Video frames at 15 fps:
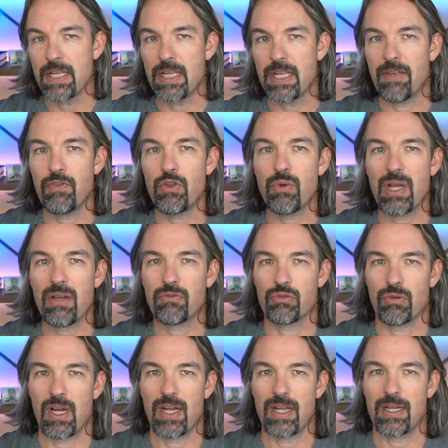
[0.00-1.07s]
If you have
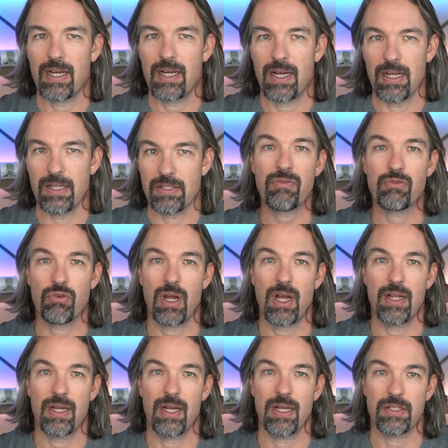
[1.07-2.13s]
dry eyes,
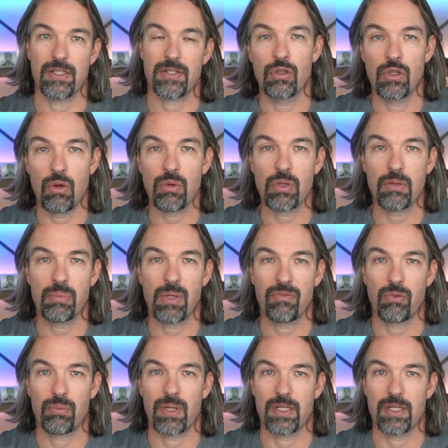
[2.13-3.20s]
lower lid
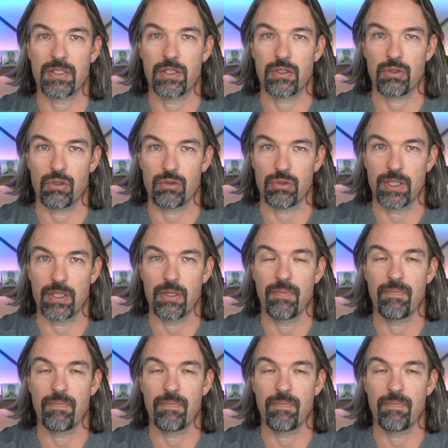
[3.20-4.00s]
blepharoplasty surgery